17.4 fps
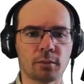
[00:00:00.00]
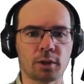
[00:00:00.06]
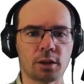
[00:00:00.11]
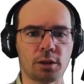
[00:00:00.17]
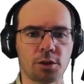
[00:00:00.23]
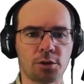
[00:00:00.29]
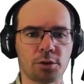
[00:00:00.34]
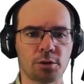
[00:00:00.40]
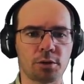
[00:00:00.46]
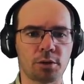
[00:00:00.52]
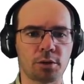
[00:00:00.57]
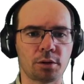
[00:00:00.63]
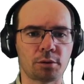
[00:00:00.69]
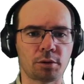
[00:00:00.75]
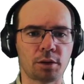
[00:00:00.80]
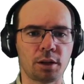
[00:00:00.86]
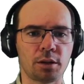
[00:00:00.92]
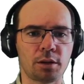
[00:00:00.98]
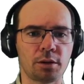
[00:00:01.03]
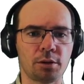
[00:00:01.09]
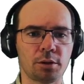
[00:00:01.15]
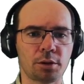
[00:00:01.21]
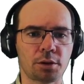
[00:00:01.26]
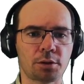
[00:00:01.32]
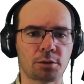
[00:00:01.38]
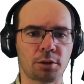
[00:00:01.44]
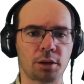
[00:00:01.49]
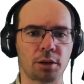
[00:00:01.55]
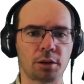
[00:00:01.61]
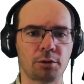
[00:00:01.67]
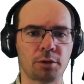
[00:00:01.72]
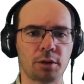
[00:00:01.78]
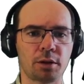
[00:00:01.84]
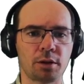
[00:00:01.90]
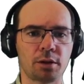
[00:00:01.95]
should write a docstring
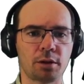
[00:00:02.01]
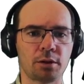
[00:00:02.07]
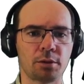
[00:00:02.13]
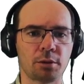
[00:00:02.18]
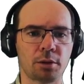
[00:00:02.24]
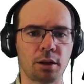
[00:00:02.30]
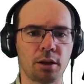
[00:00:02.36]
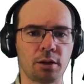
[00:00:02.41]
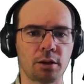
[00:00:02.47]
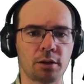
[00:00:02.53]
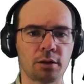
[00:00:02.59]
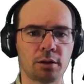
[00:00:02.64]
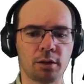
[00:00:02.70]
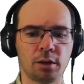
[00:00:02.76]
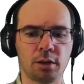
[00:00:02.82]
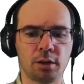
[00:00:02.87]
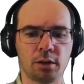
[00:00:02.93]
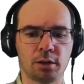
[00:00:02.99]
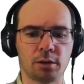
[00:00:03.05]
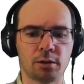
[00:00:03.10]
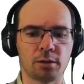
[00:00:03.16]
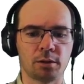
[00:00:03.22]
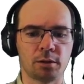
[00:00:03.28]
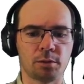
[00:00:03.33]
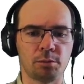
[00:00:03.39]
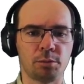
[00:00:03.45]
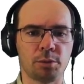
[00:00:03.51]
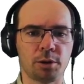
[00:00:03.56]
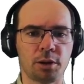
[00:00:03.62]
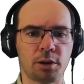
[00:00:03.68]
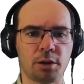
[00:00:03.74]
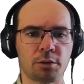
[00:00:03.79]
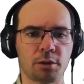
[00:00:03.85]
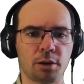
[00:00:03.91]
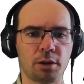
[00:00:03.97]
if it's not here.
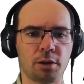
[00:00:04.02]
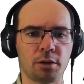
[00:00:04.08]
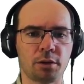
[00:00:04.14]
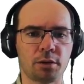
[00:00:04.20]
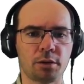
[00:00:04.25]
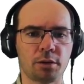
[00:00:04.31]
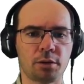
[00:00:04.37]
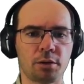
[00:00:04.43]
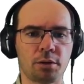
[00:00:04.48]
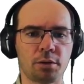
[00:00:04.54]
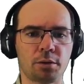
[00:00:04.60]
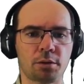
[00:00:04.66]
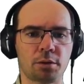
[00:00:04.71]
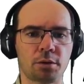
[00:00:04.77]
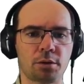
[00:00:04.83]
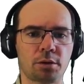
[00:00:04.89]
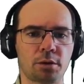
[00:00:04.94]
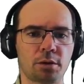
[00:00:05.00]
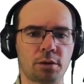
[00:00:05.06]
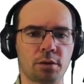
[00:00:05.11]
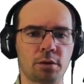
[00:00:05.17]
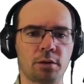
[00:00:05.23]
Binary search